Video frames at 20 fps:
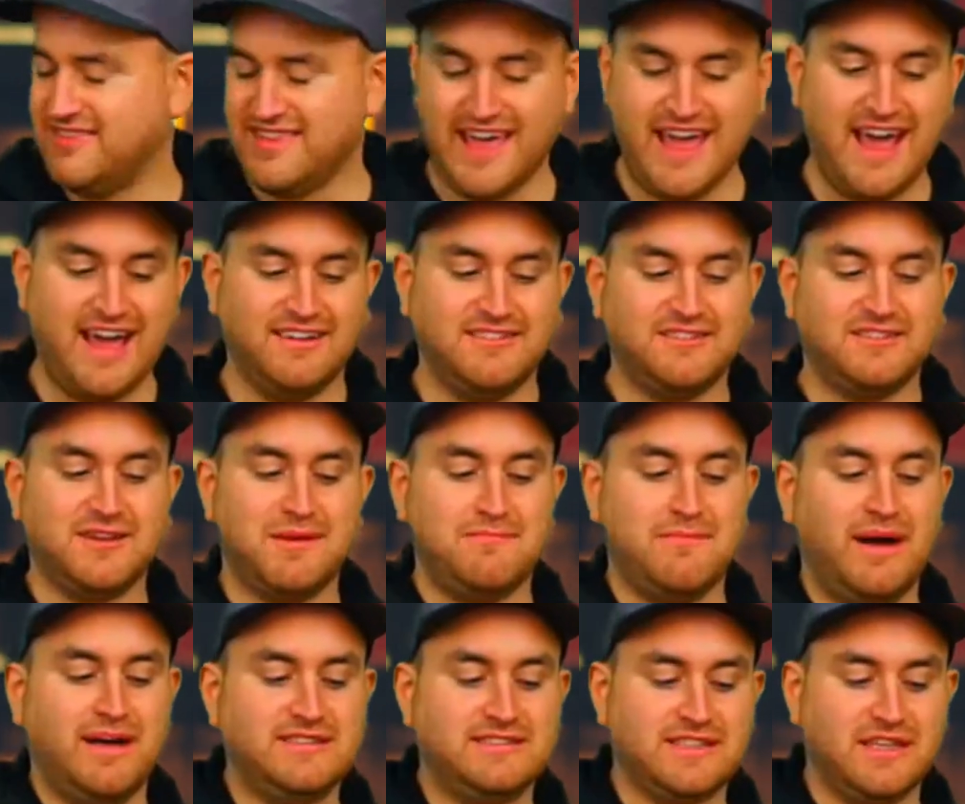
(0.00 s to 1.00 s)
They had
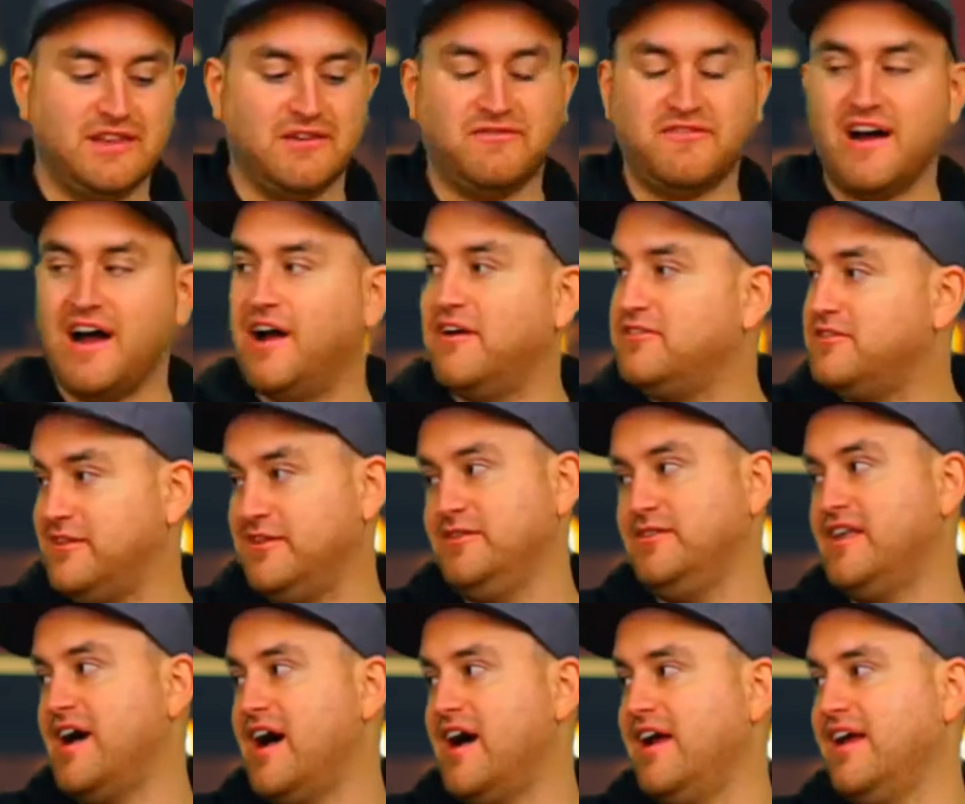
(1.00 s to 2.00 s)
some mice on the
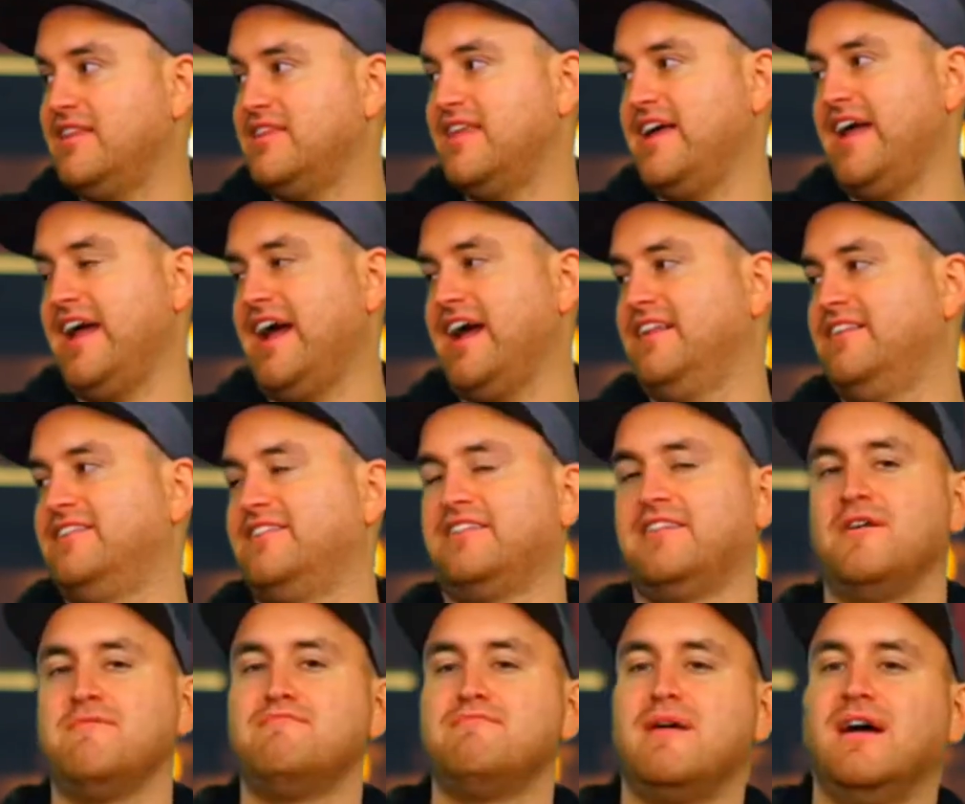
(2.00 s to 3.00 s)
5-2 diet. They had
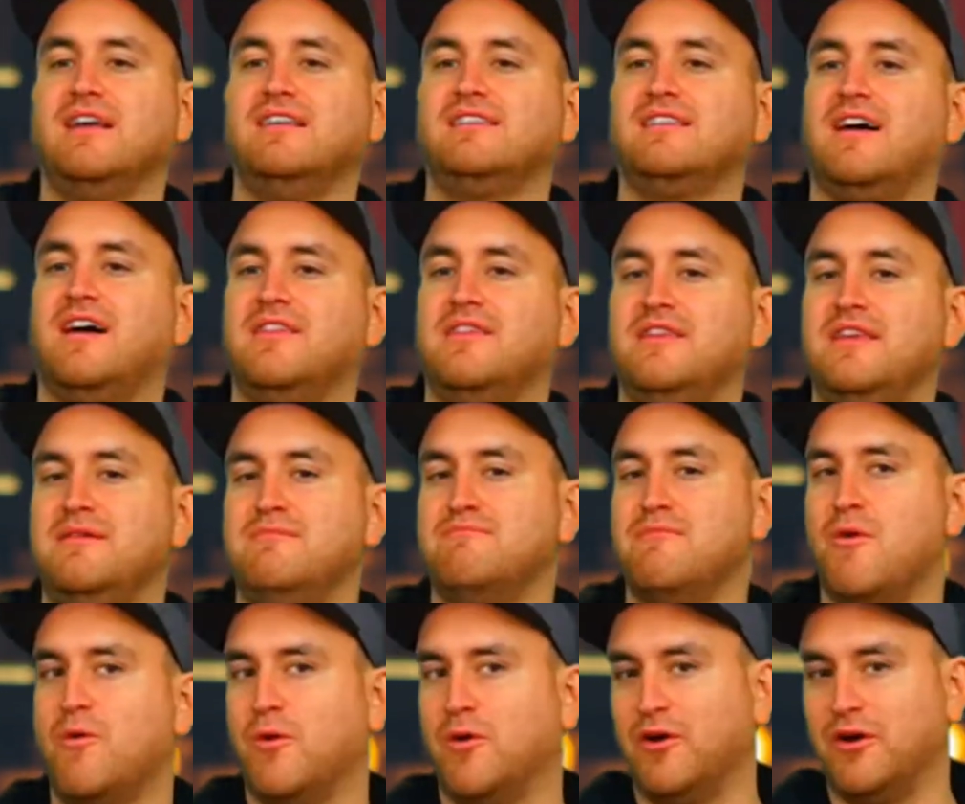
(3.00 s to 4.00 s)
some mice on the
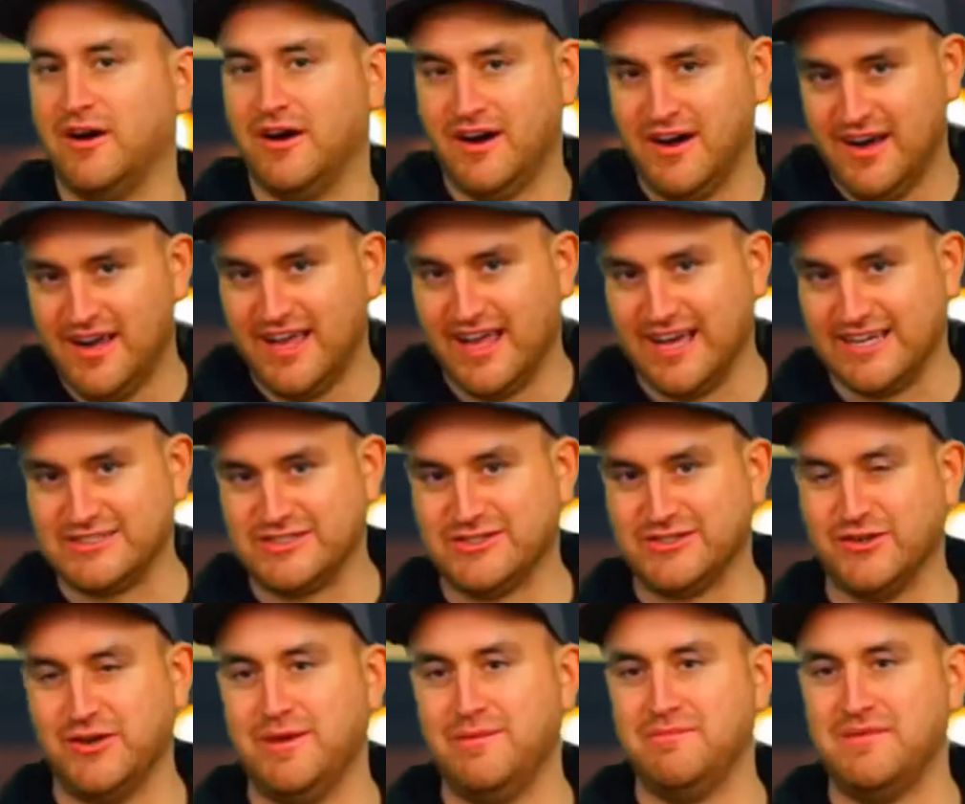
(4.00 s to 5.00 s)
more
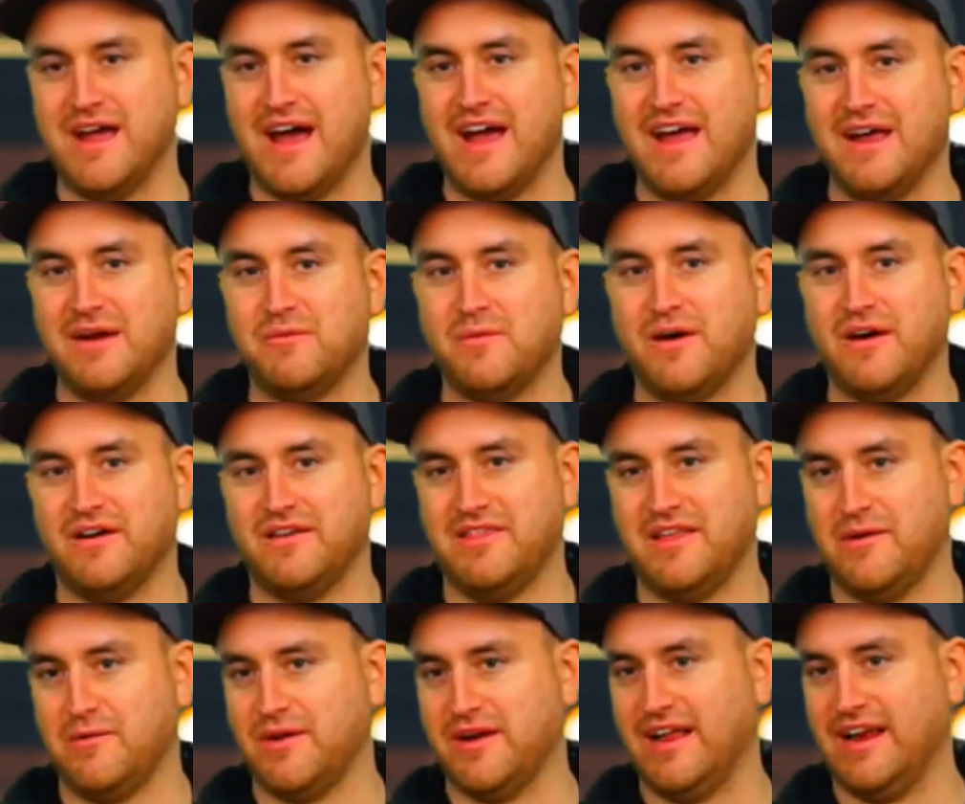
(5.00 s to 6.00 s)
extreme diet where
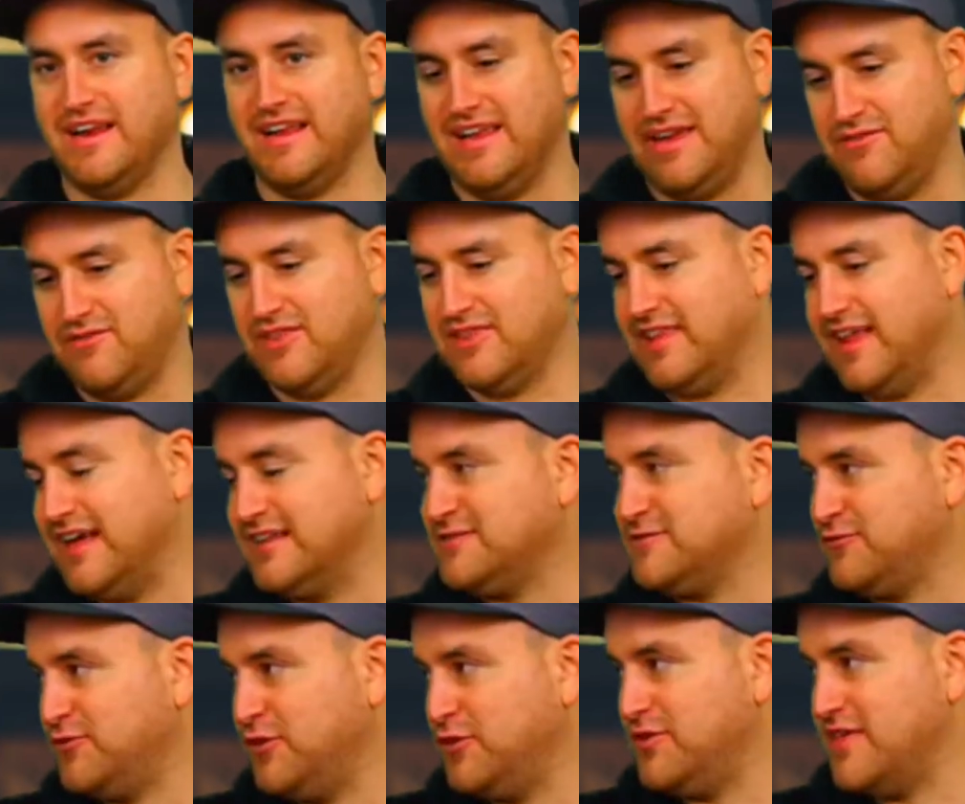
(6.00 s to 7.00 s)
they were getting even
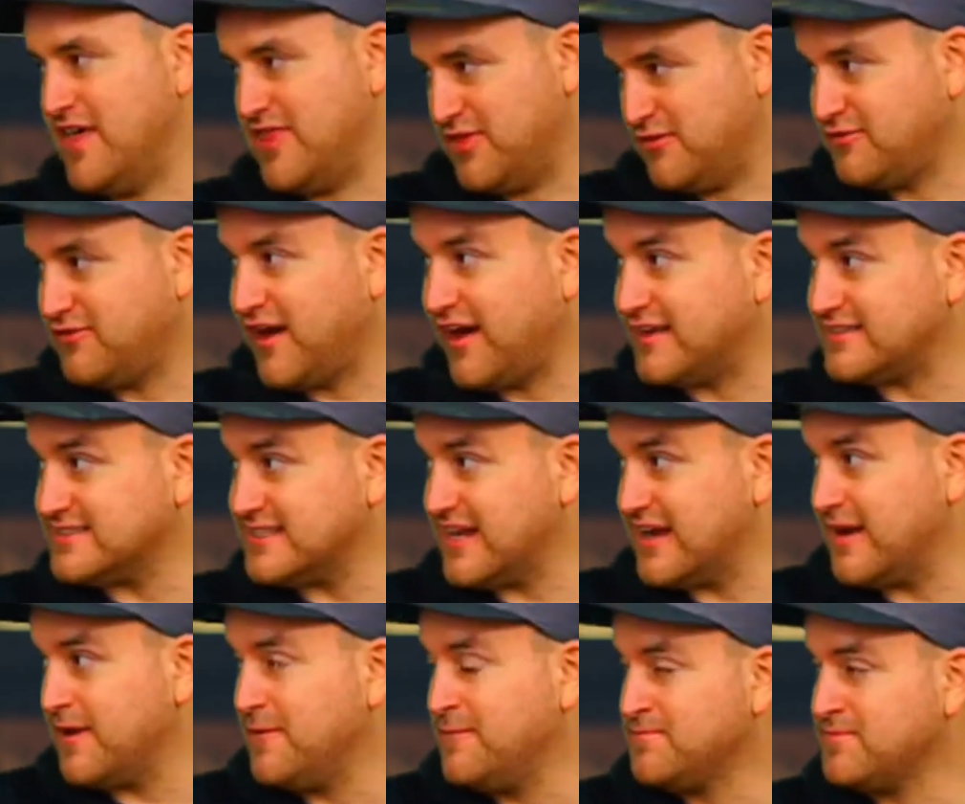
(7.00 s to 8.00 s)
less food than the
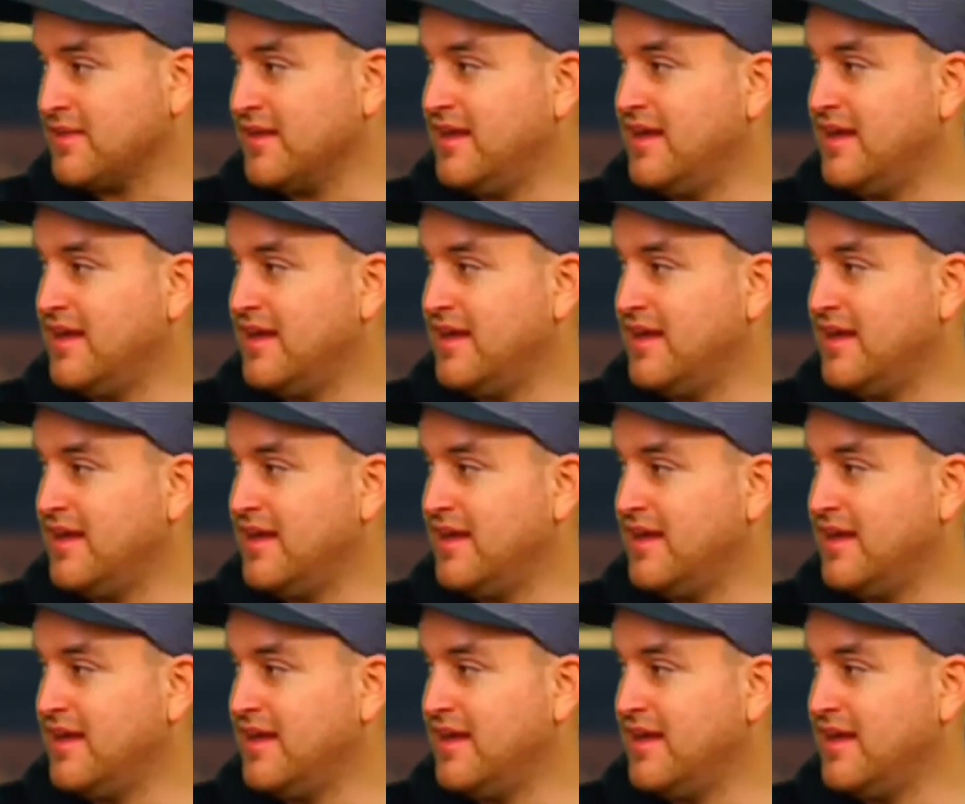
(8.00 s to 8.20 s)
fasting.